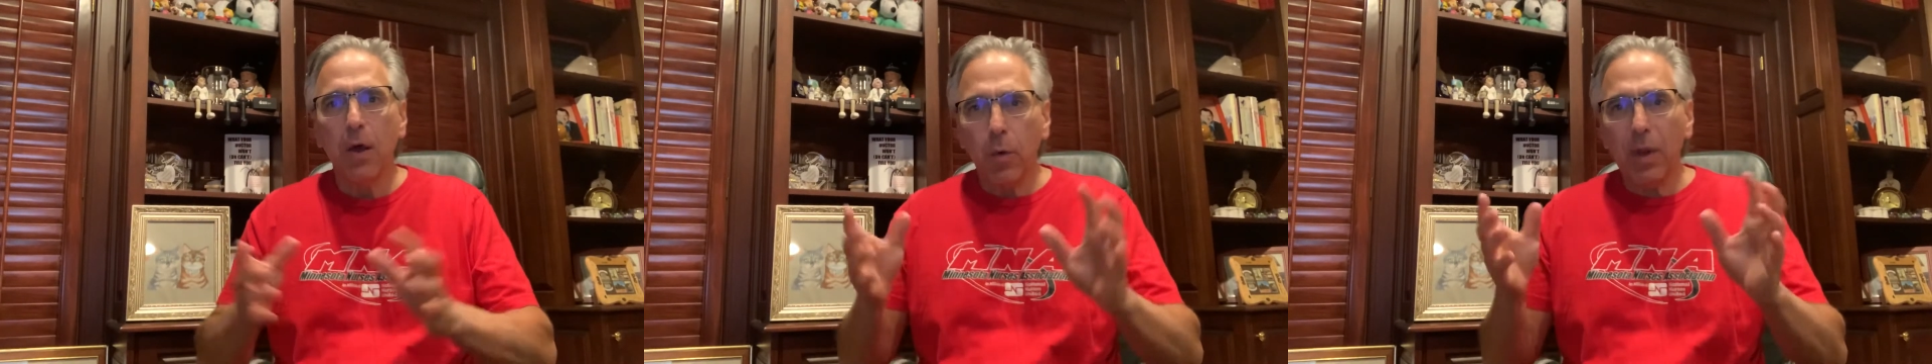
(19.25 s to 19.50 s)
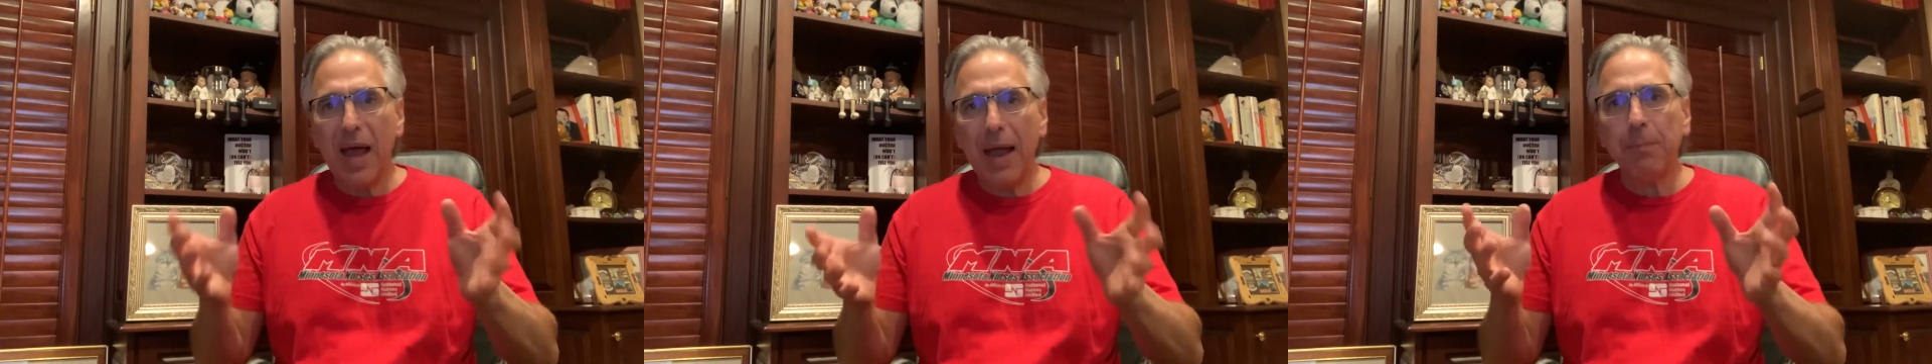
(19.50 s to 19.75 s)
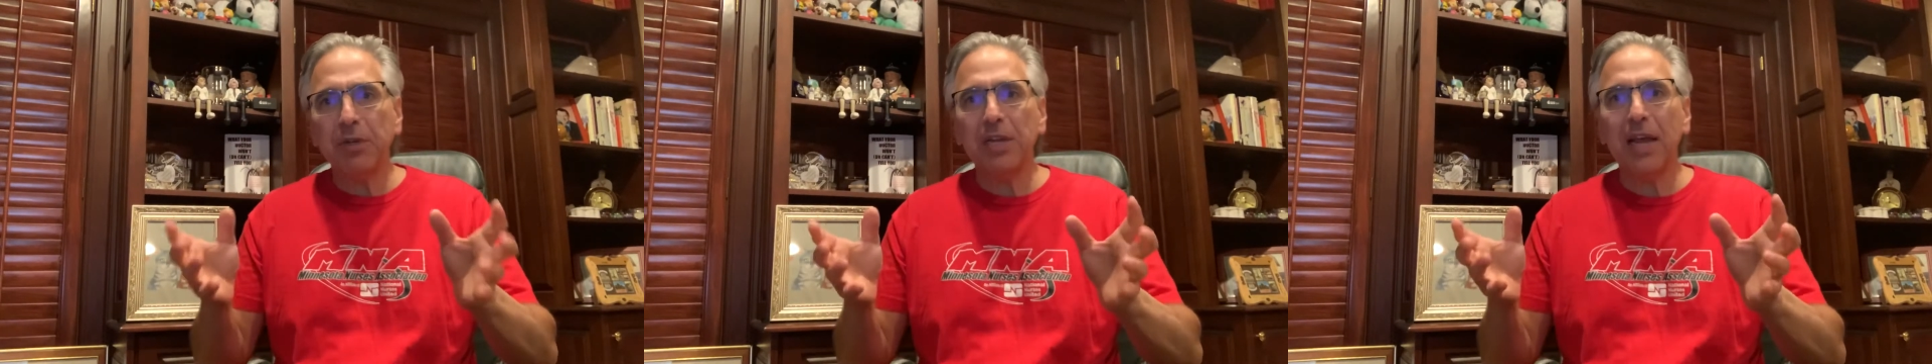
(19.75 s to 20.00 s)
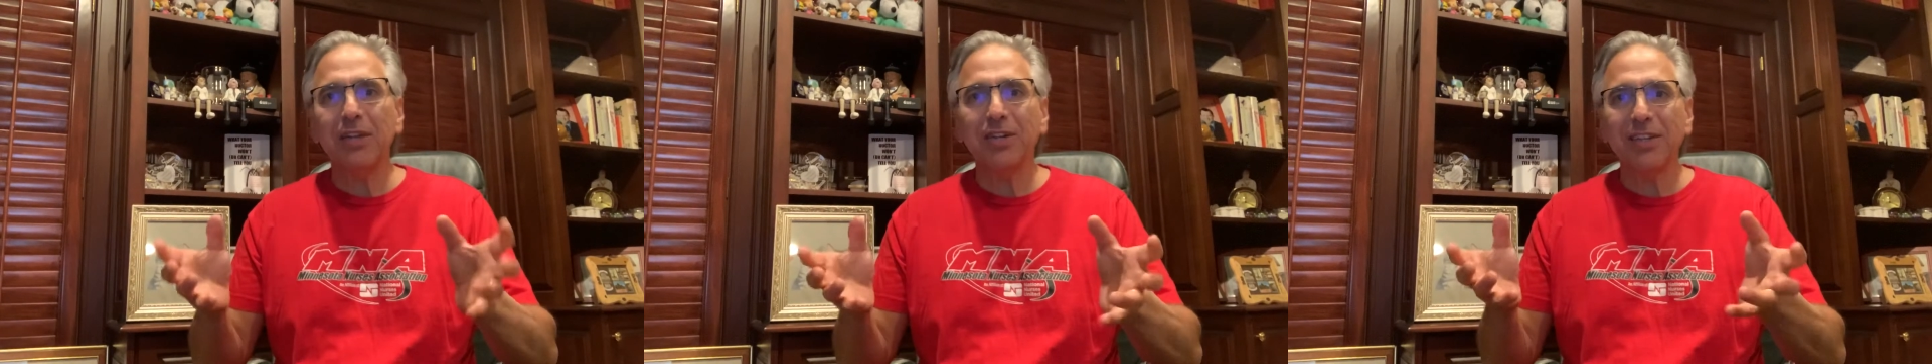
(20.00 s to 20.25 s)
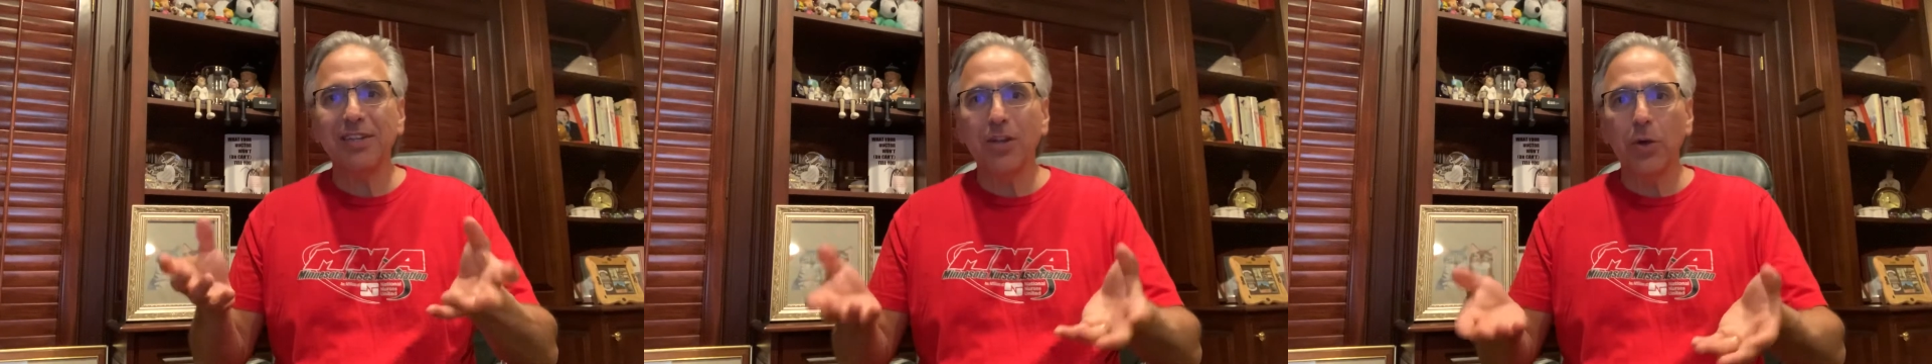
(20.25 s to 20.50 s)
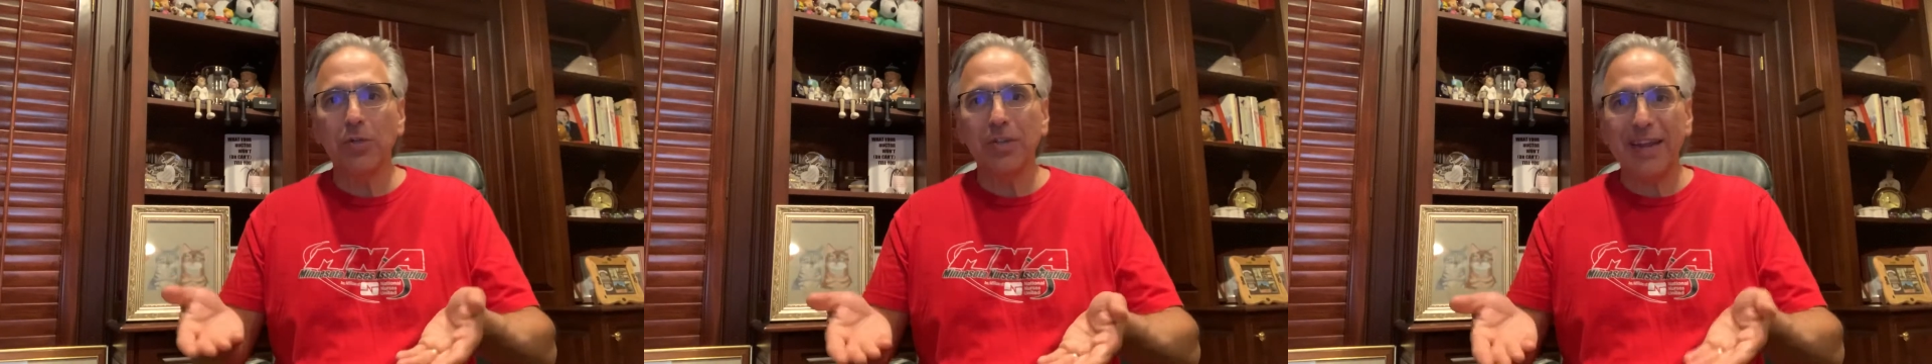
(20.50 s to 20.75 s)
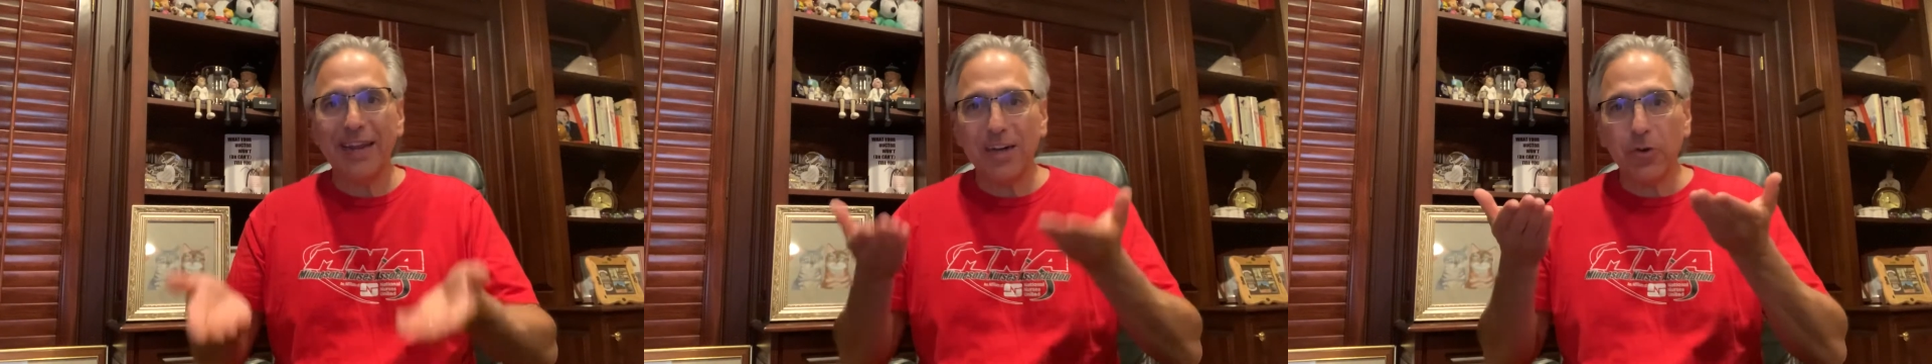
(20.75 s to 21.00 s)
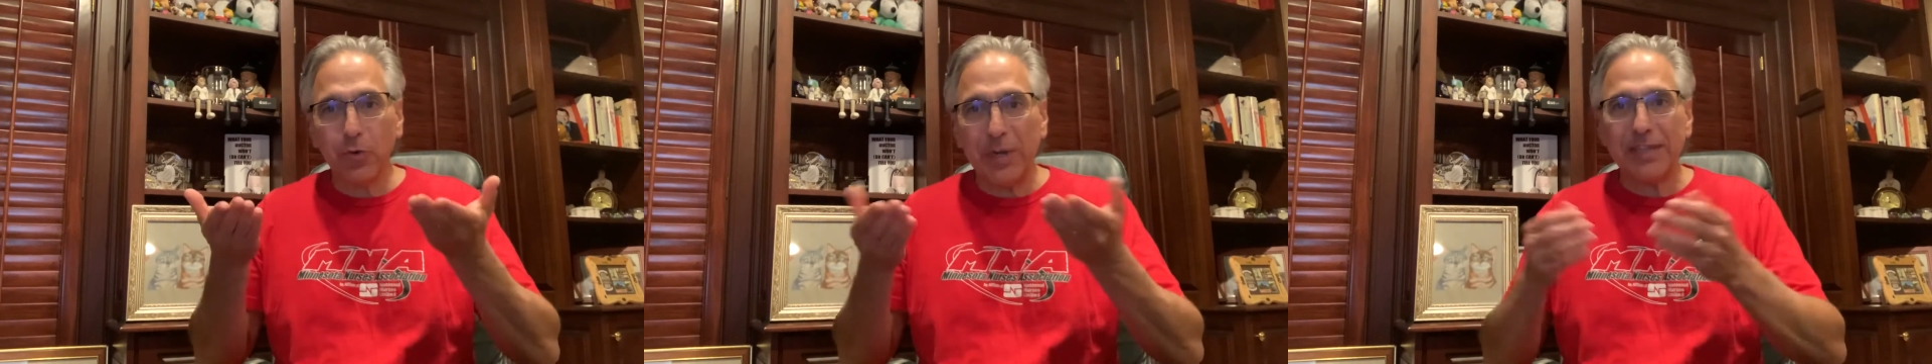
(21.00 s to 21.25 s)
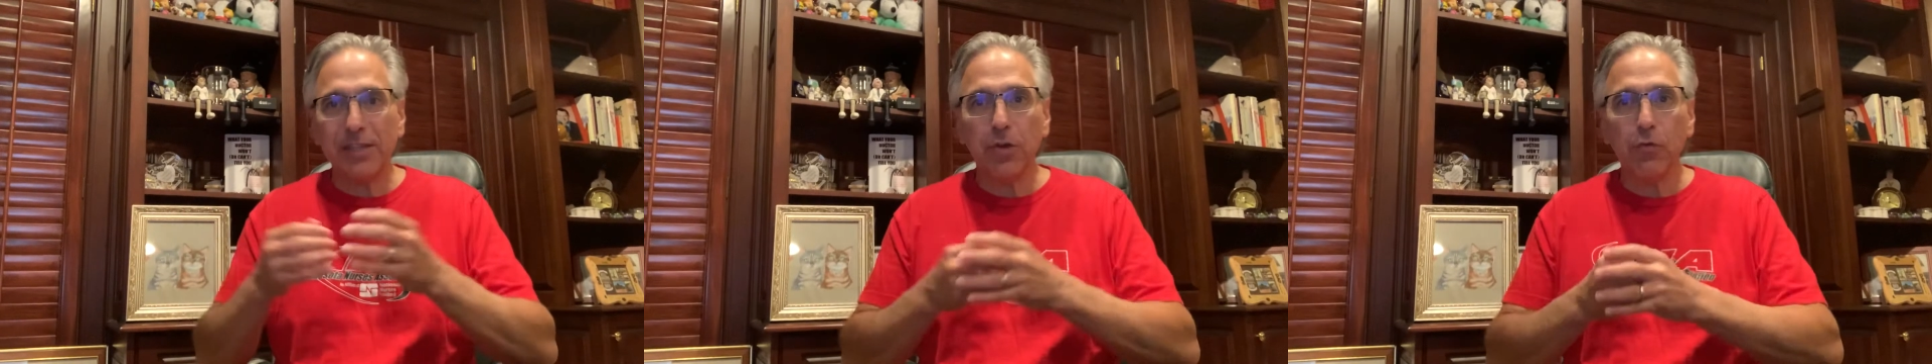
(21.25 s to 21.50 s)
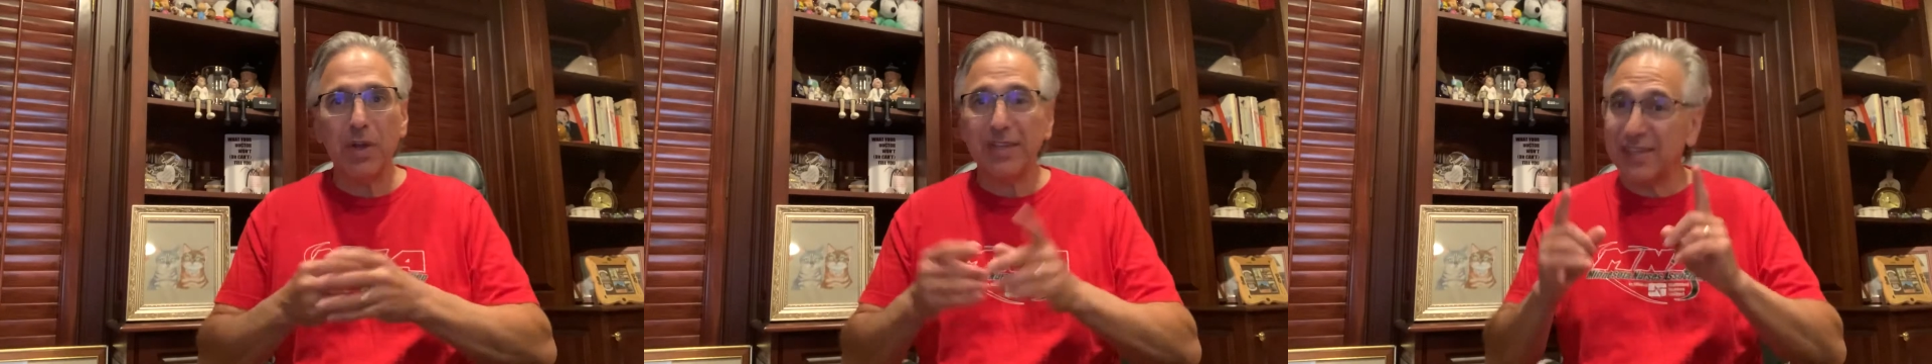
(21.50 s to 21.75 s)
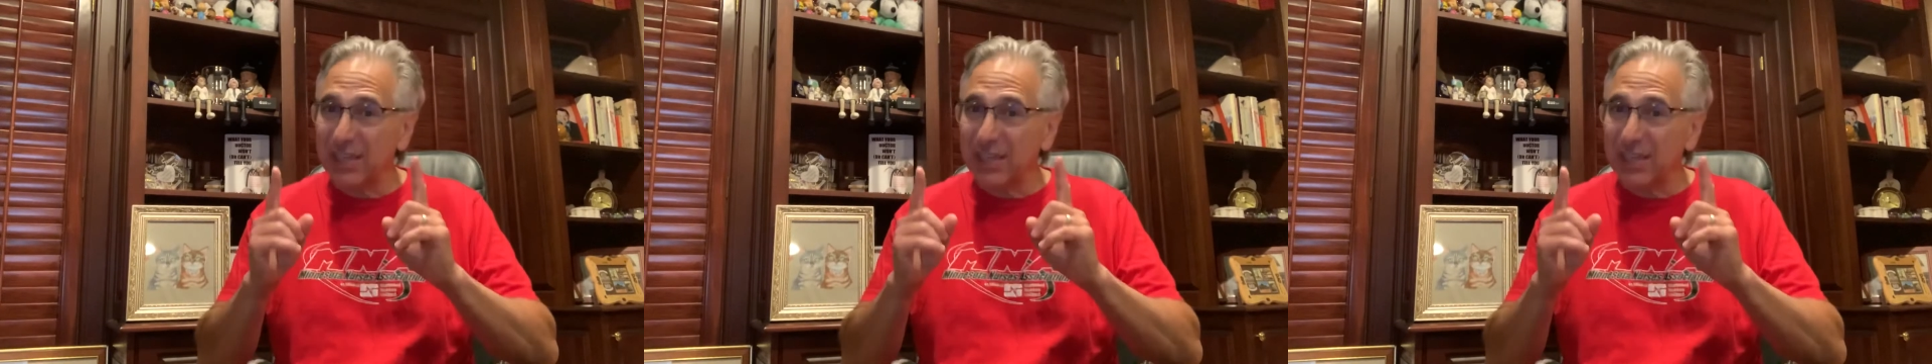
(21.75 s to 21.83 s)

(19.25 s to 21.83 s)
Well, hypertension is known to increase the risk,